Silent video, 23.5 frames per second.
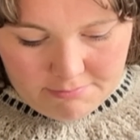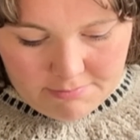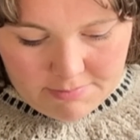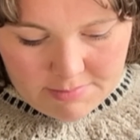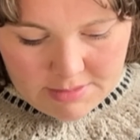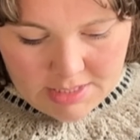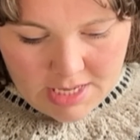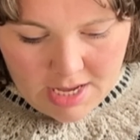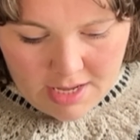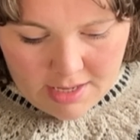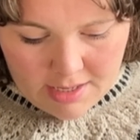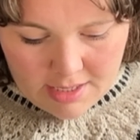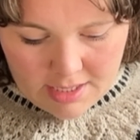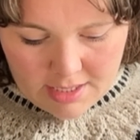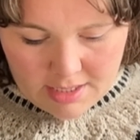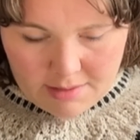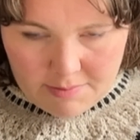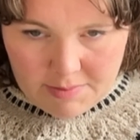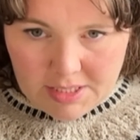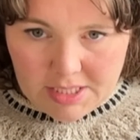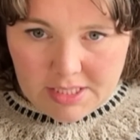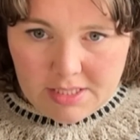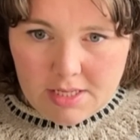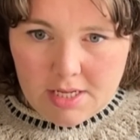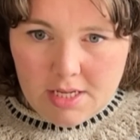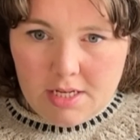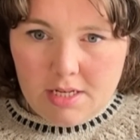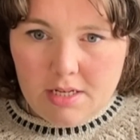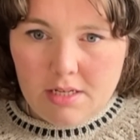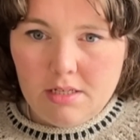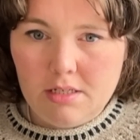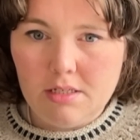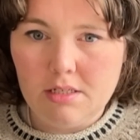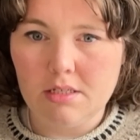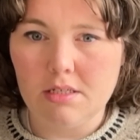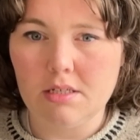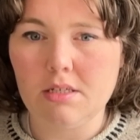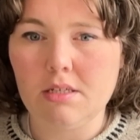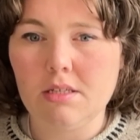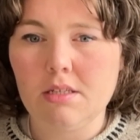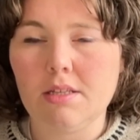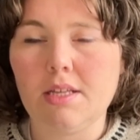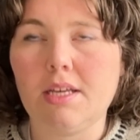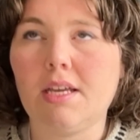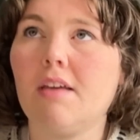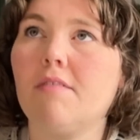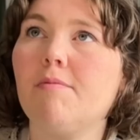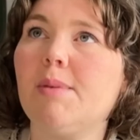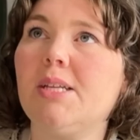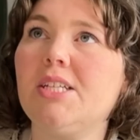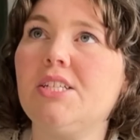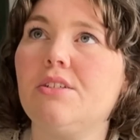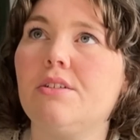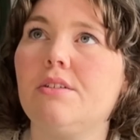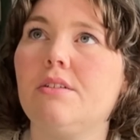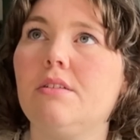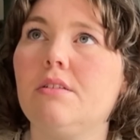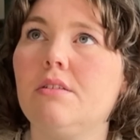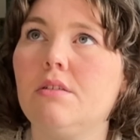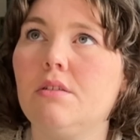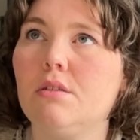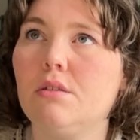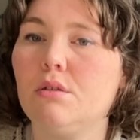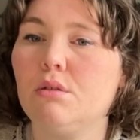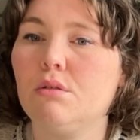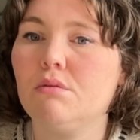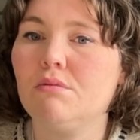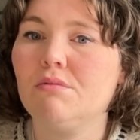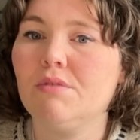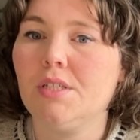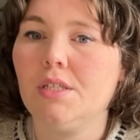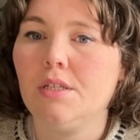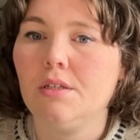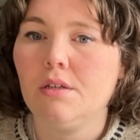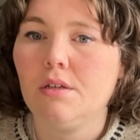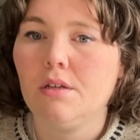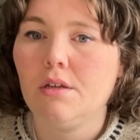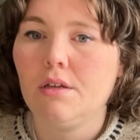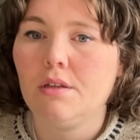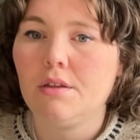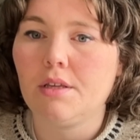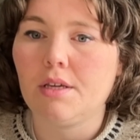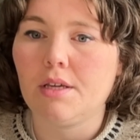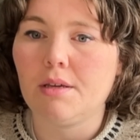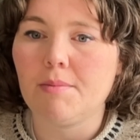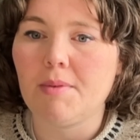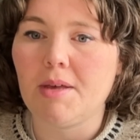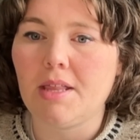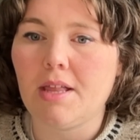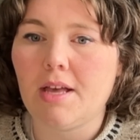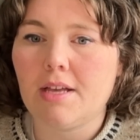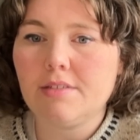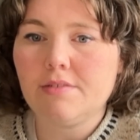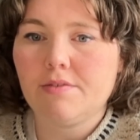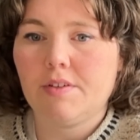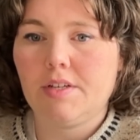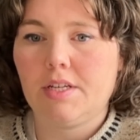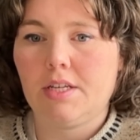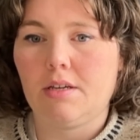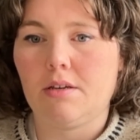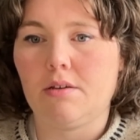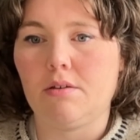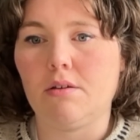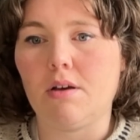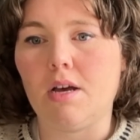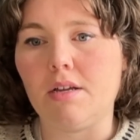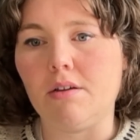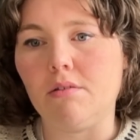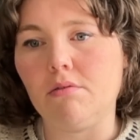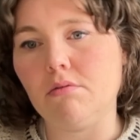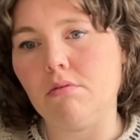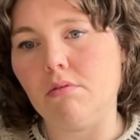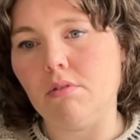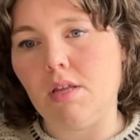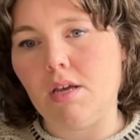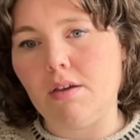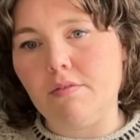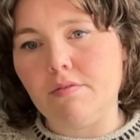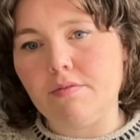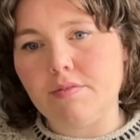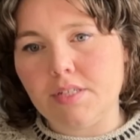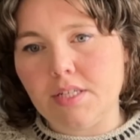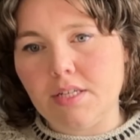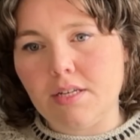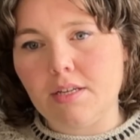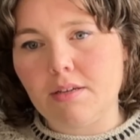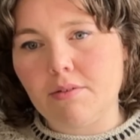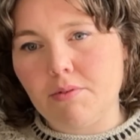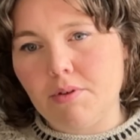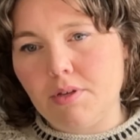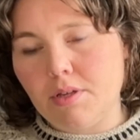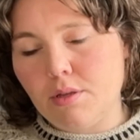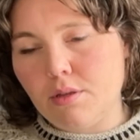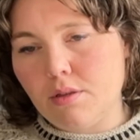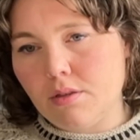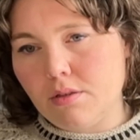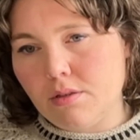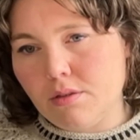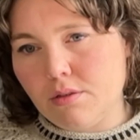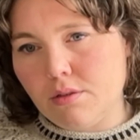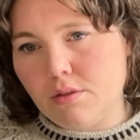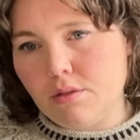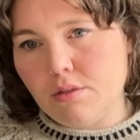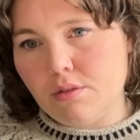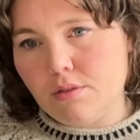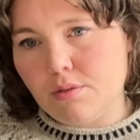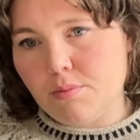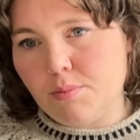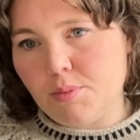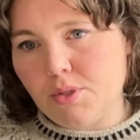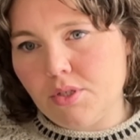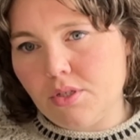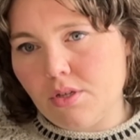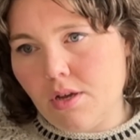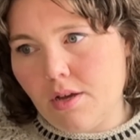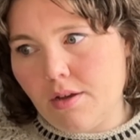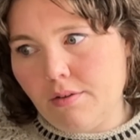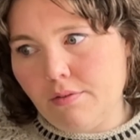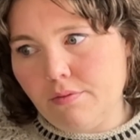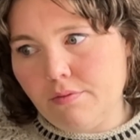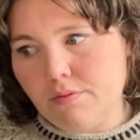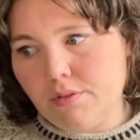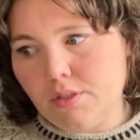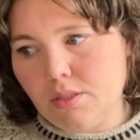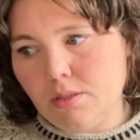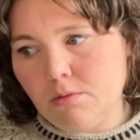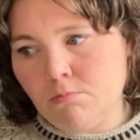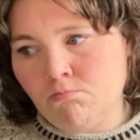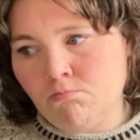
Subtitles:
Yeah, and I'm excited. Like I mentioned, I think in my last video, I don't love knitting with the Supersoft.